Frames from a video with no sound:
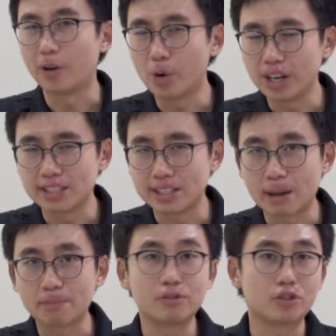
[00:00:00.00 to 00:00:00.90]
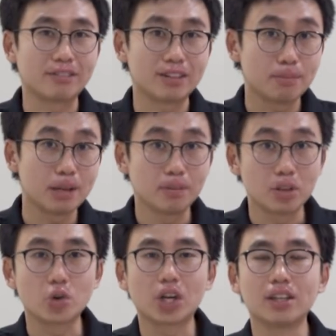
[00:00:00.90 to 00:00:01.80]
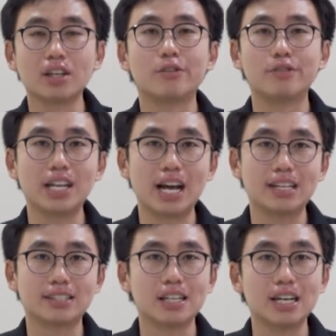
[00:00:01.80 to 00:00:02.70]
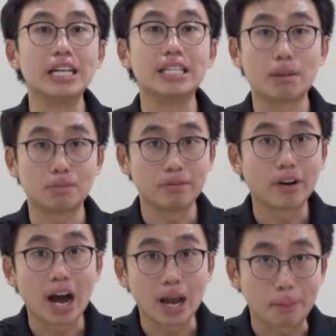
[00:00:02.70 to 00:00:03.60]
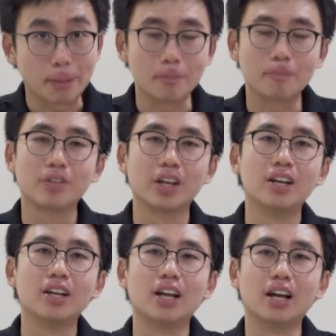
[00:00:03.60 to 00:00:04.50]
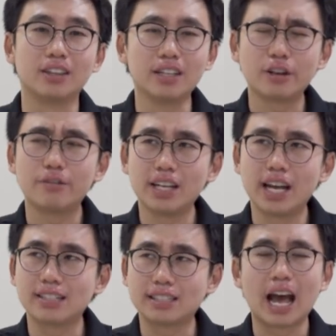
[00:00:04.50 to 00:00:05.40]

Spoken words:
what is adaptive driving beam? You can think of it as adaptive high beam. Think of it as